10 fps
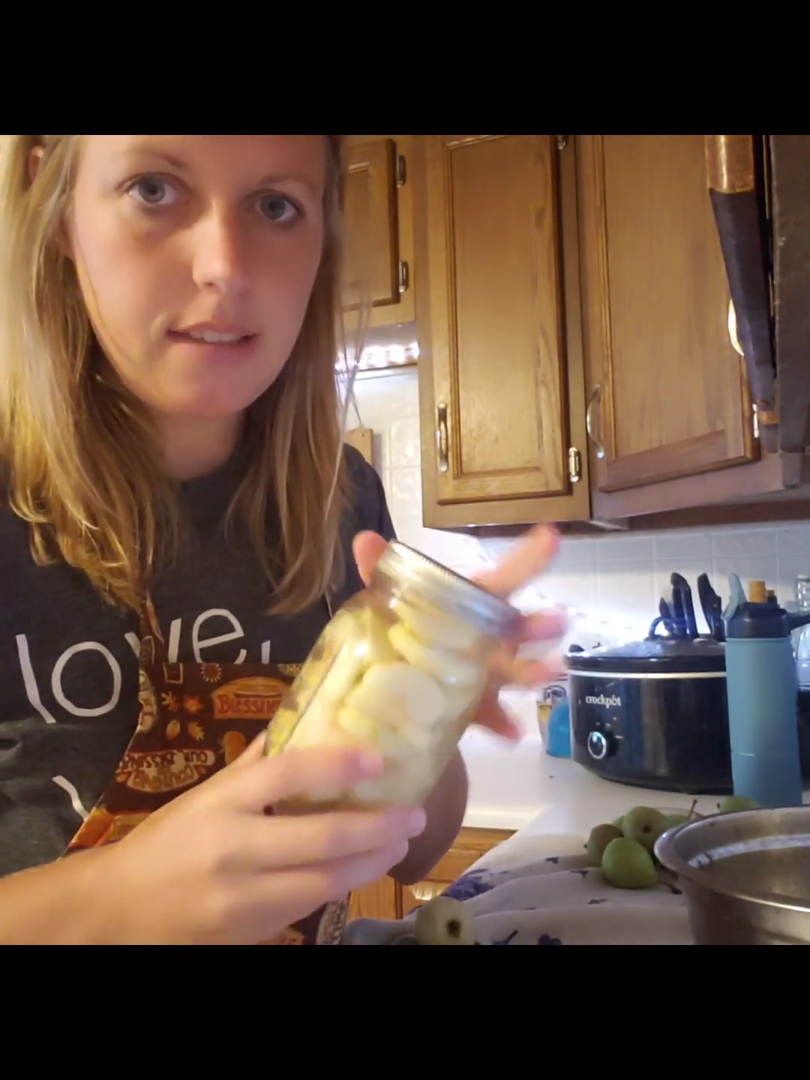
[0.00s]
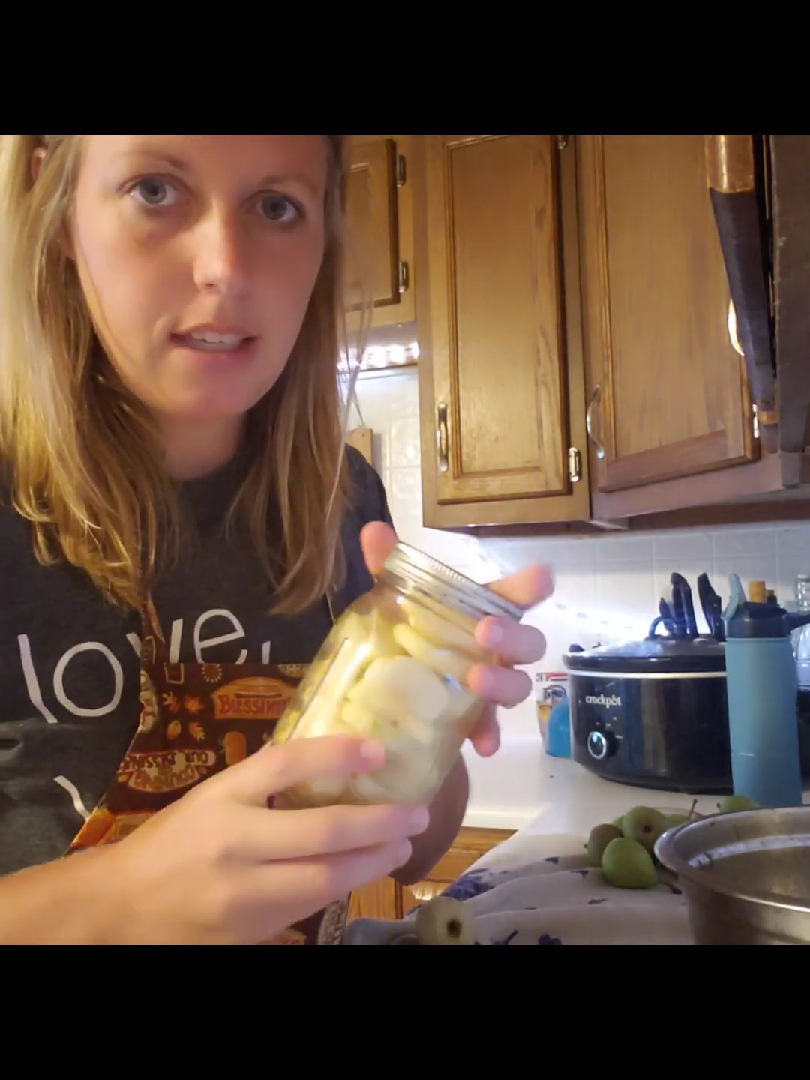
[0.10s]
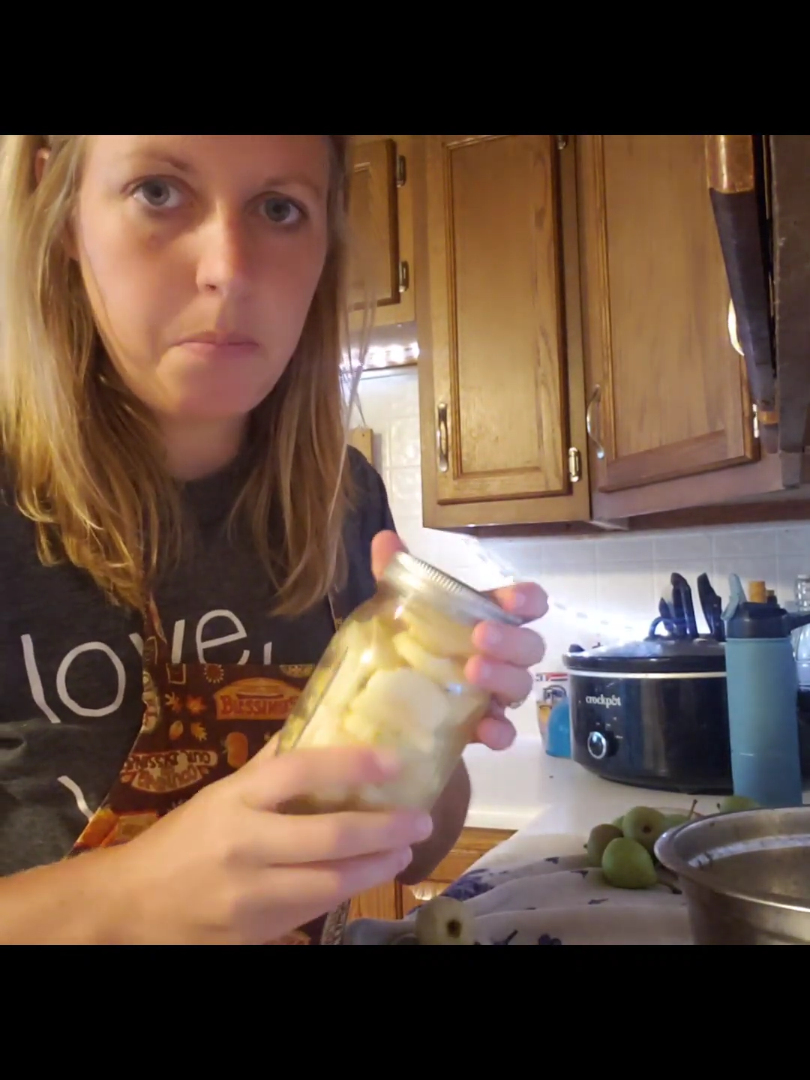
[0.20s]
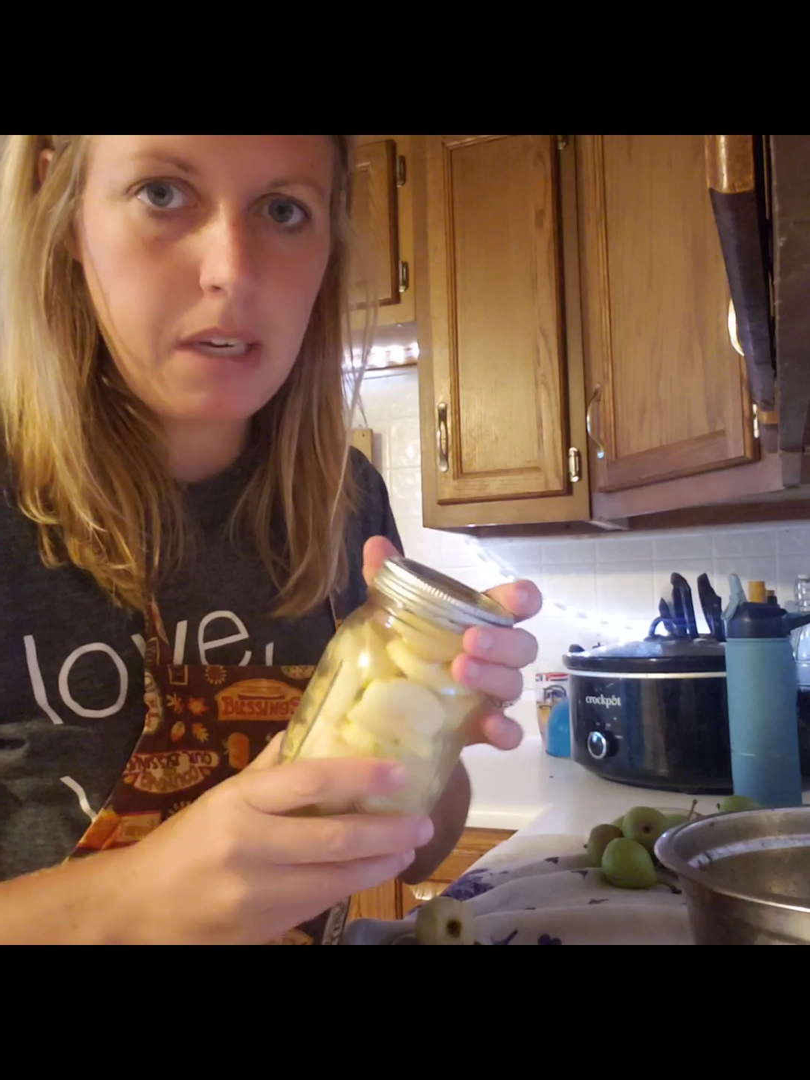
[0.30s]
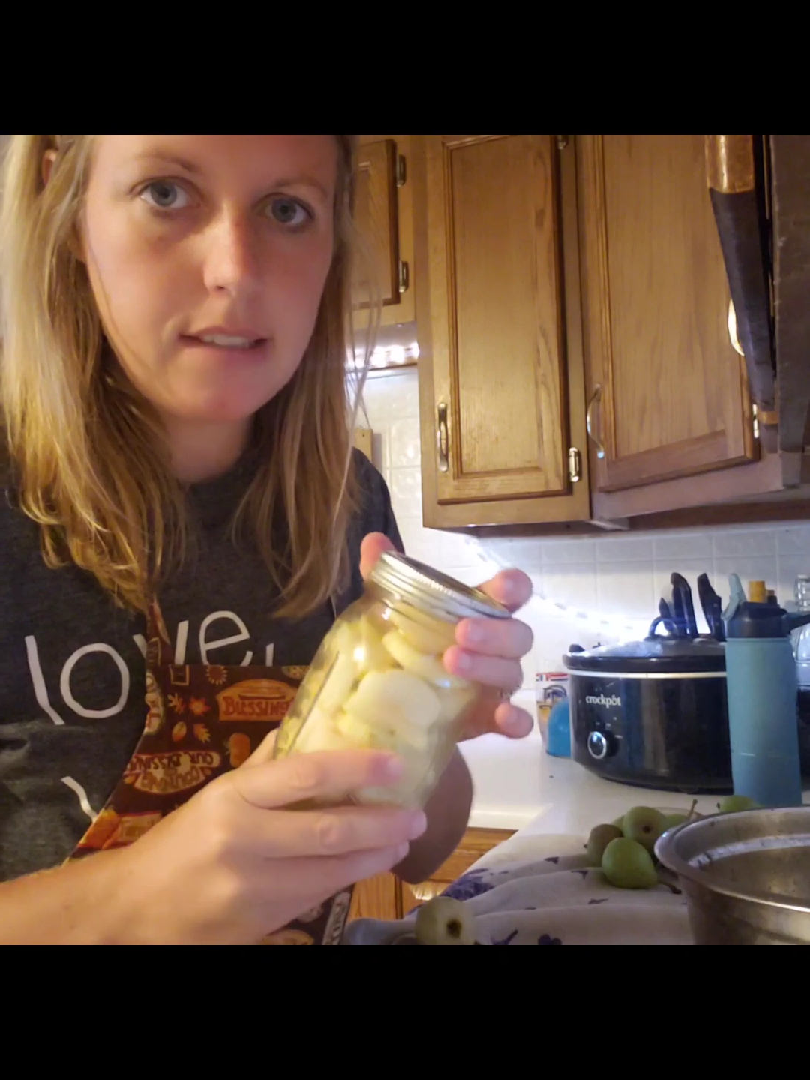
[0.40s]

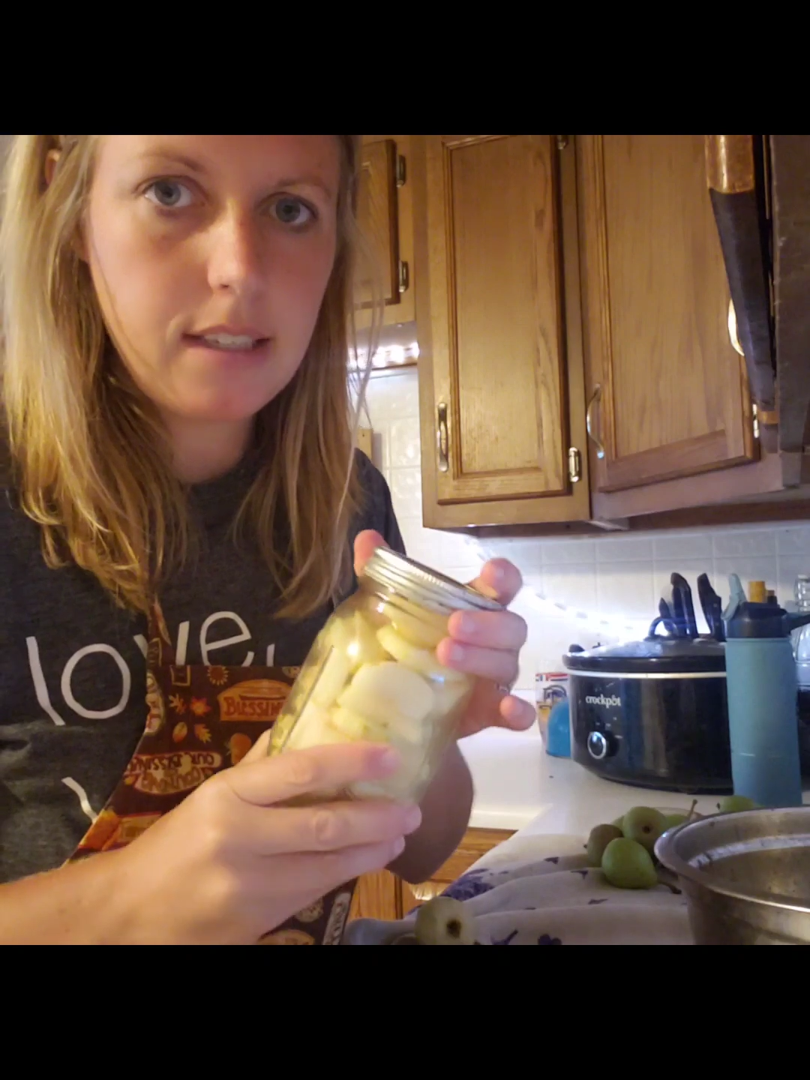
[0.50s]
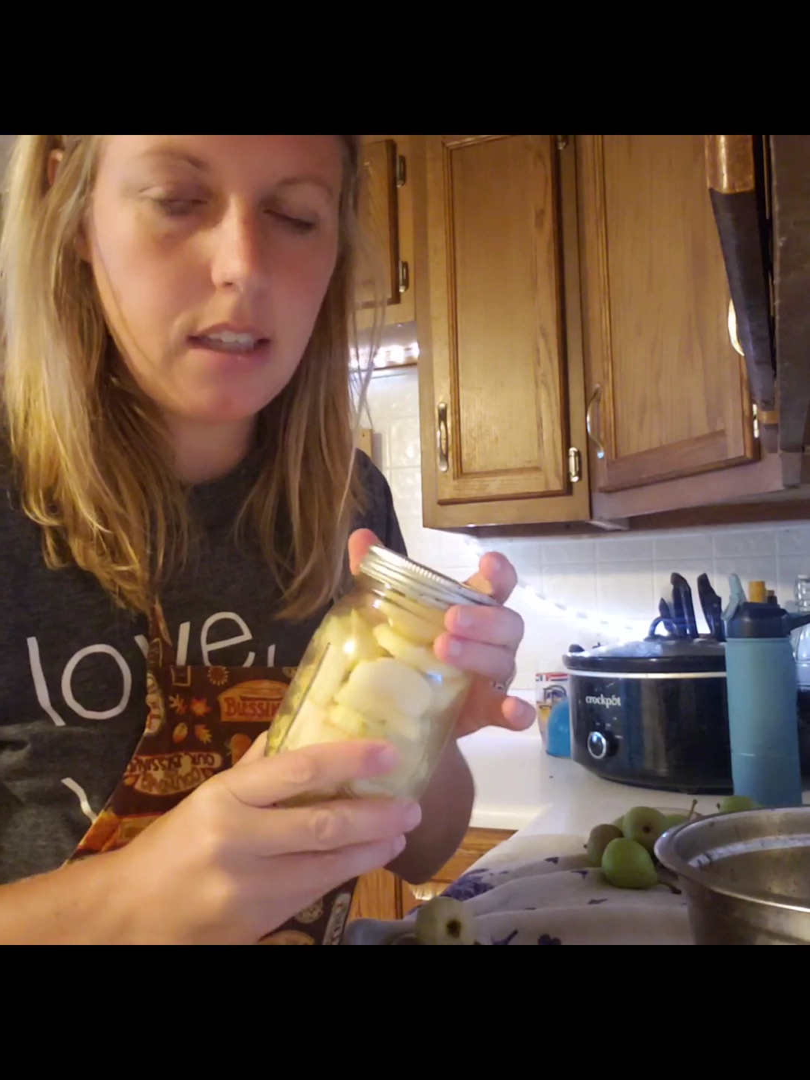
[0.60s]
and makes it a